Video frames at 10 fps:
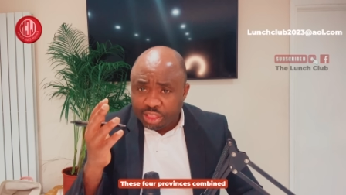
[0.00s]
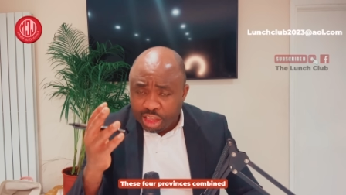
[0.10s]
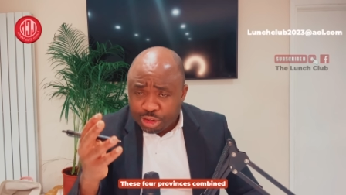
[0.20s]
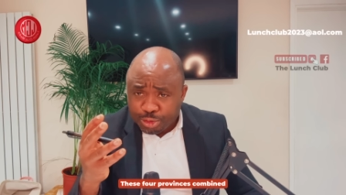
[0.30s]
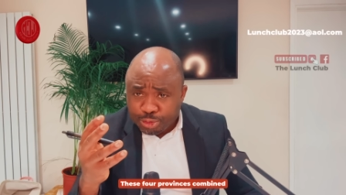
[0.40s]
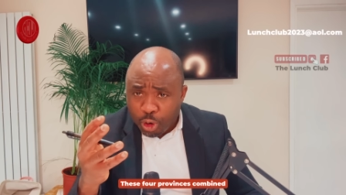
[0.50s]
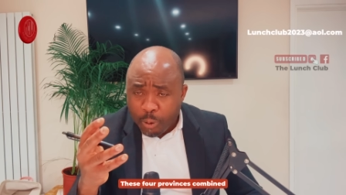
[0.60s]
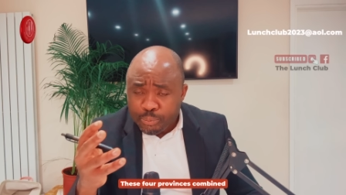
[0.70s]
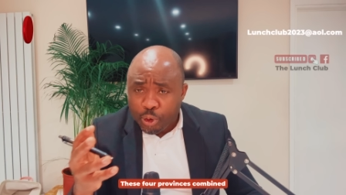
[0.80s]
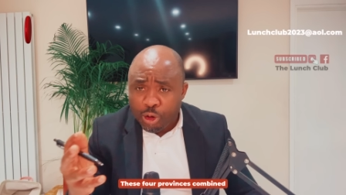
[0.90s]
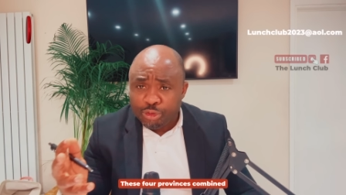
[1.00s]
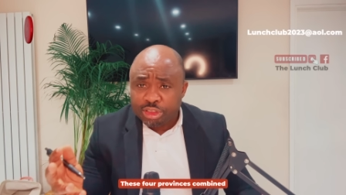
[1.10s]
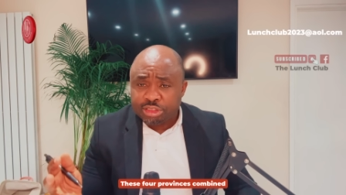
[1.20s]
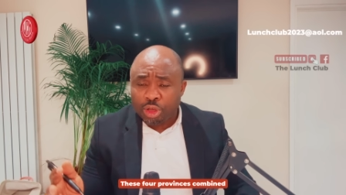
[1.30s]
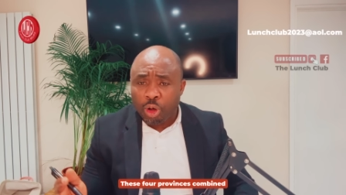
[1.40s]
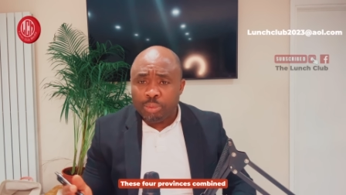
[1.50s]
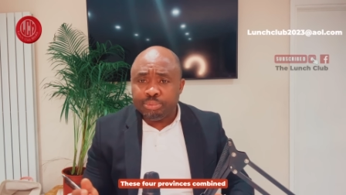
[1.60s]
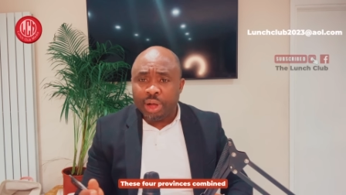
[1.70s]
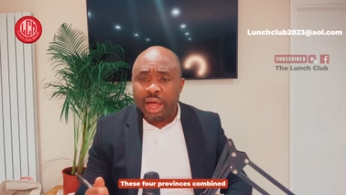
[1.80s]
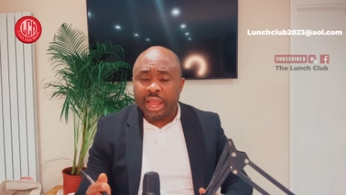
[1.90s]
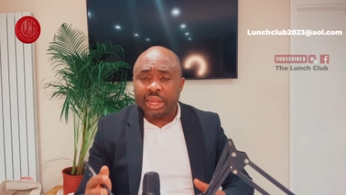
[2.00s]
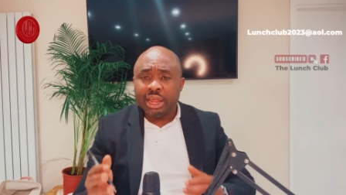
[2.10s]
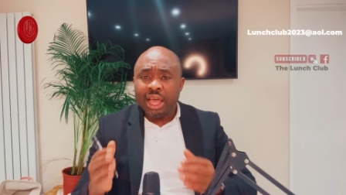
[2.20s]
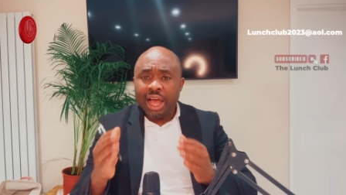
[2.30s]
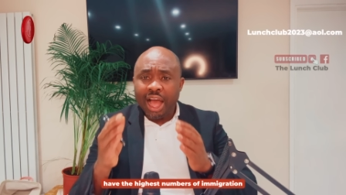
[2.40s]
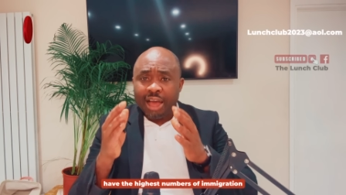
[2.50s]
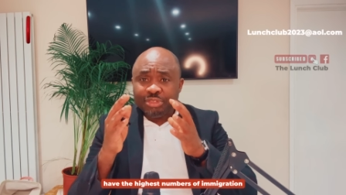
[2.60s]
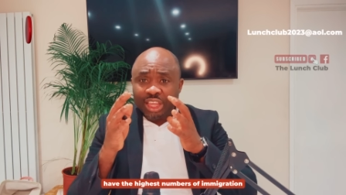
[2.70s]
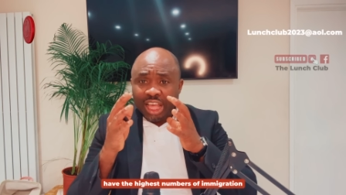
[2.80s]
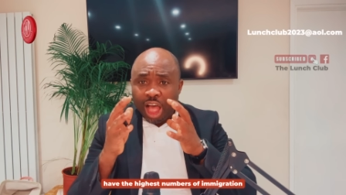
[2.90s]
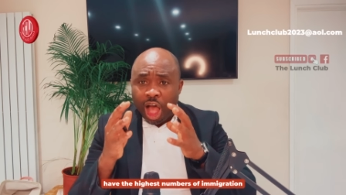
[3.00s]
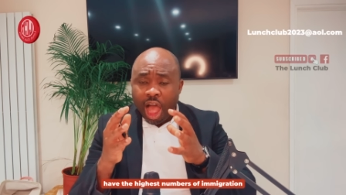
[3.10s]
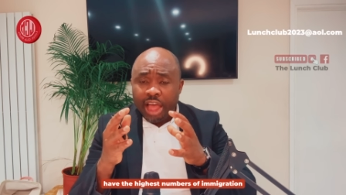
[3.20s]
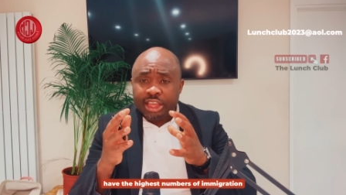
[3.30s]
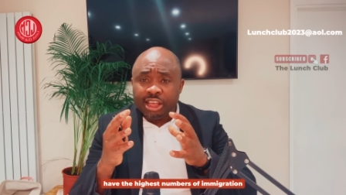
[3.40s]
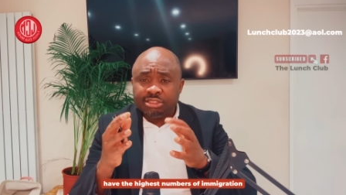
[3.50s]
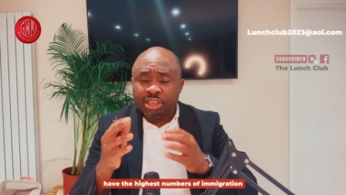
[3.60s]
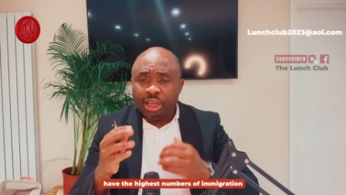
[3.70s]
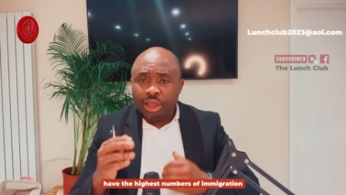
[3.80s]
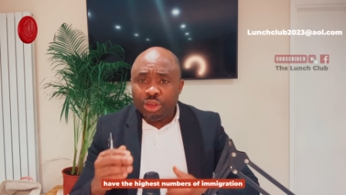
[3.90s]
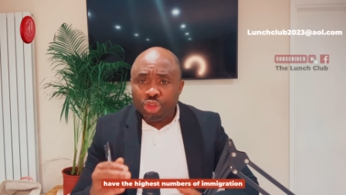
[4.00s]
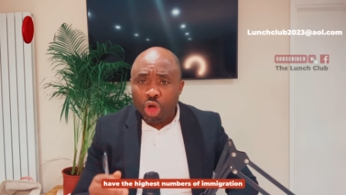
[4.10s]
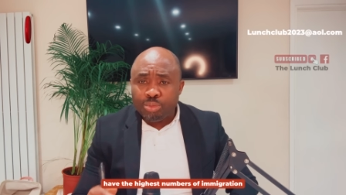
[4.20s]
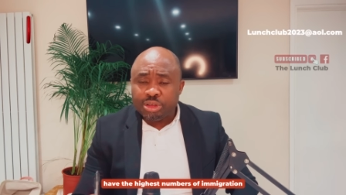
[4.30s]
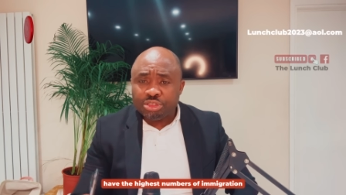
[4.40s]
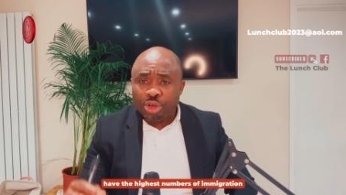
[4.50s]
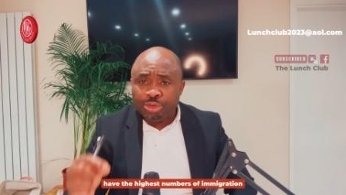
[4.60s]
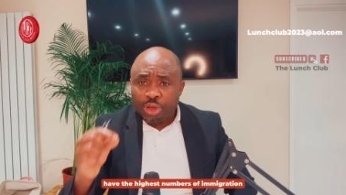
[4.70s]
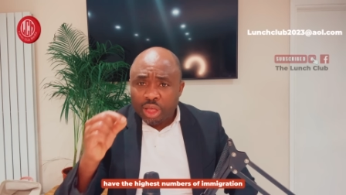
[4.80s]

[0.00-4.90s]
these four provinces combined have the highest numbers of